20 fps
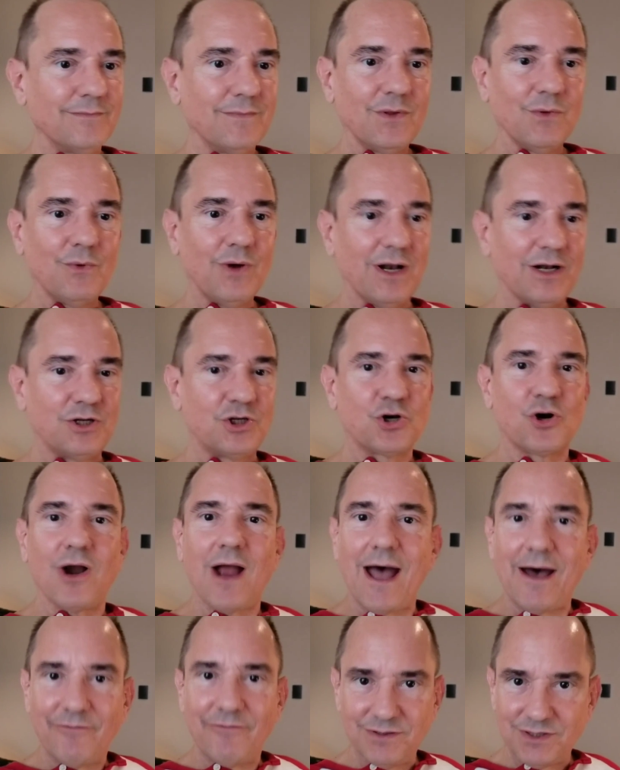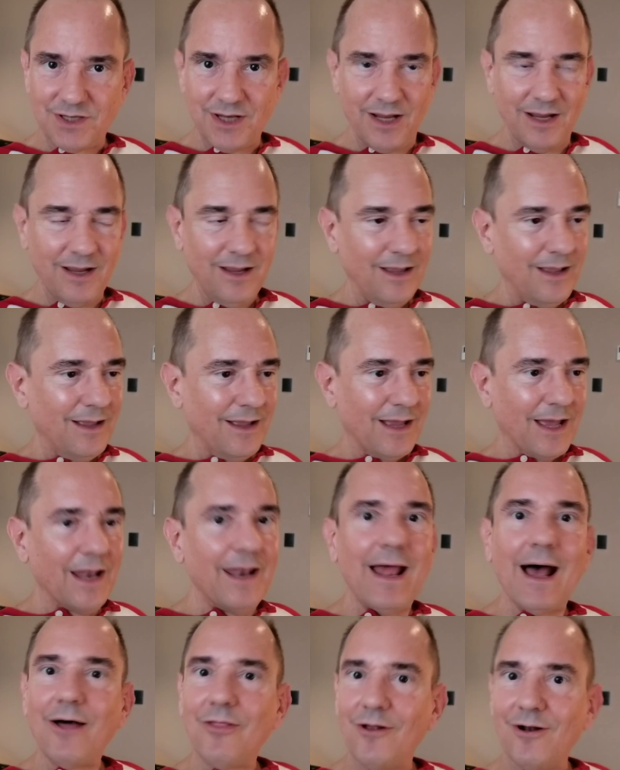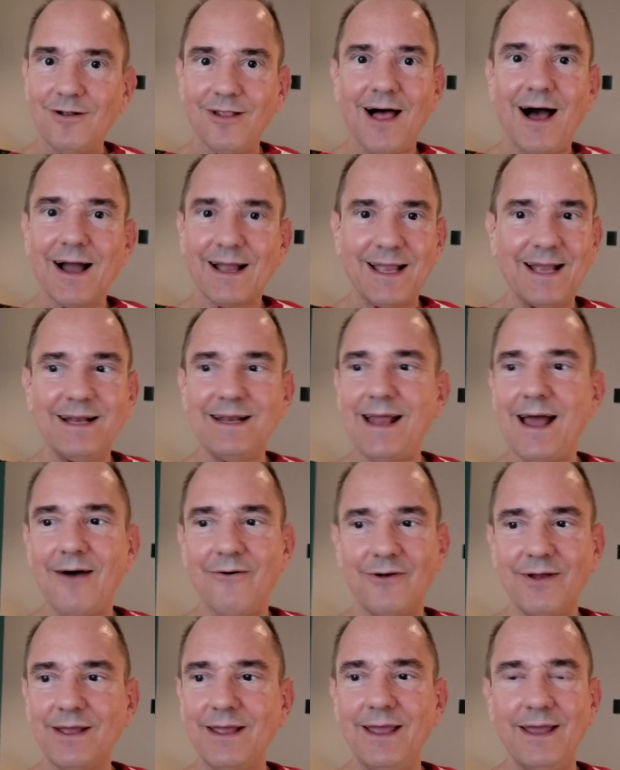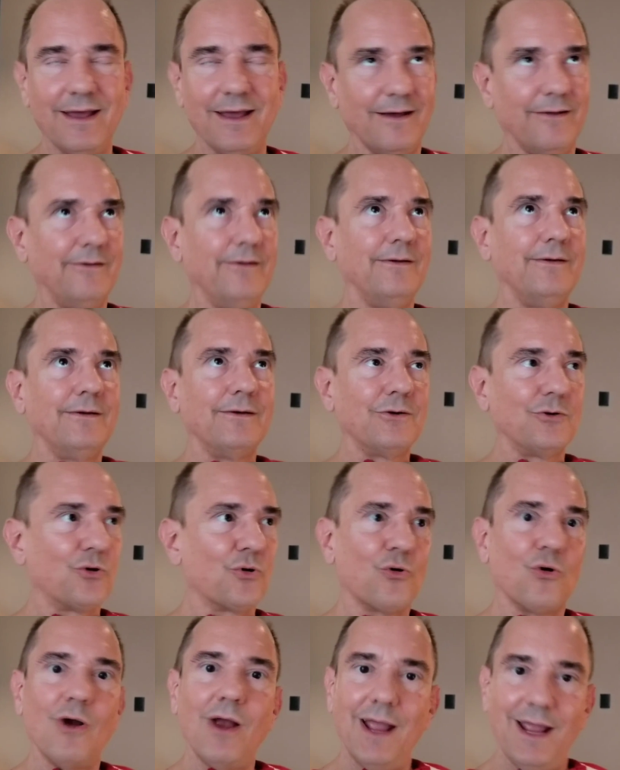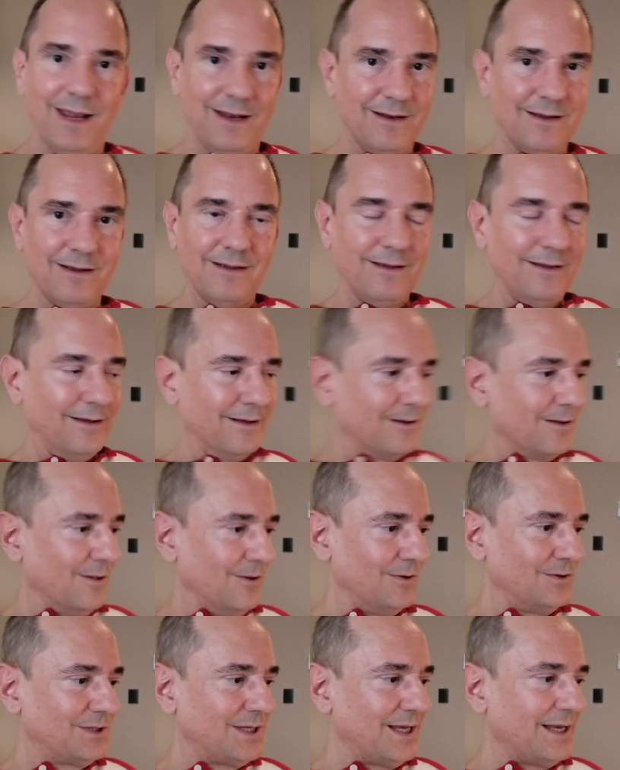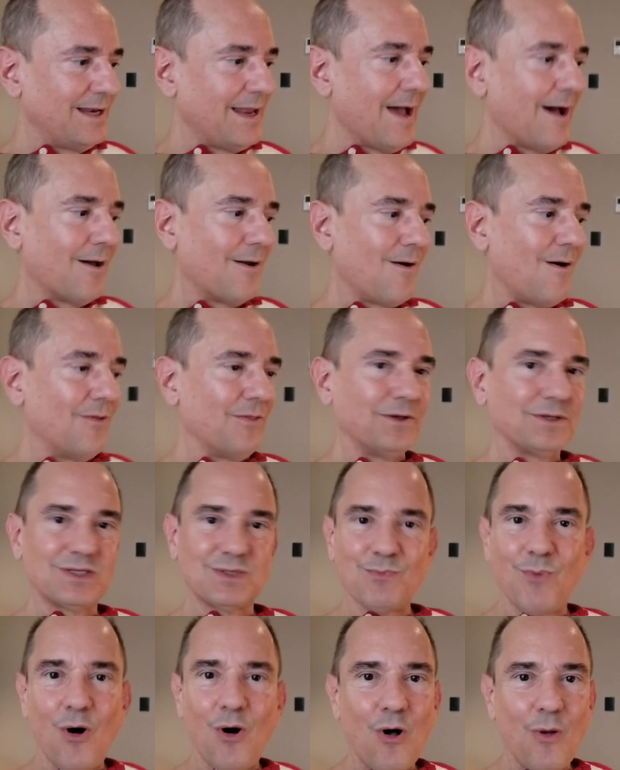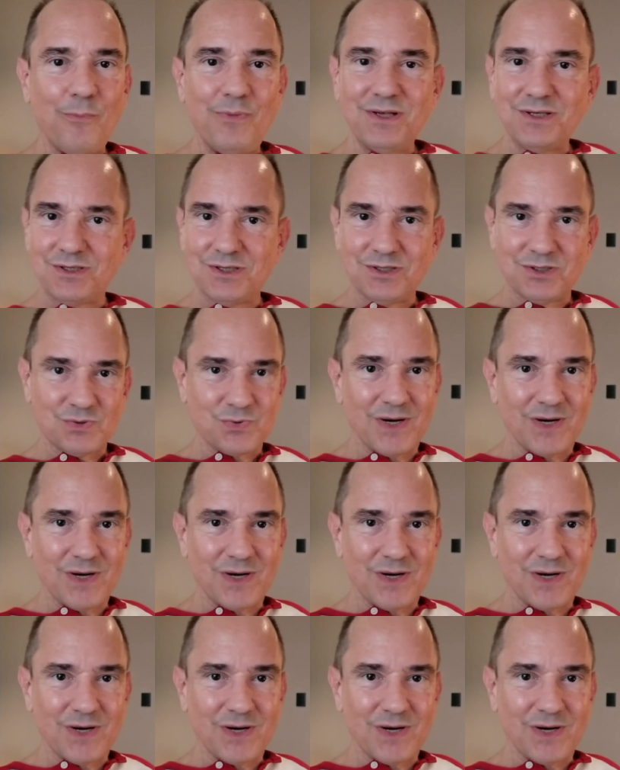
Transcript: what a travesty. And now they're locking down again. Great. Closing down all the small business